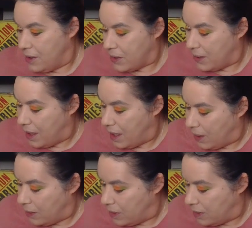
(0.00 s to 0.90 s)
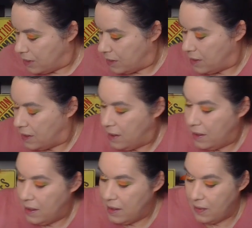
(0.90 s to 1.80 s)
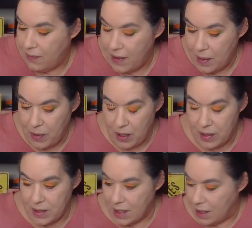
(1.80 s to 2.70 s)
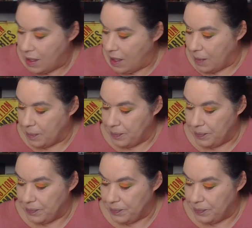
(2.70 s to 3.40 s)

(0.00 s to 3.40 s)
So now, the fun part is going to come.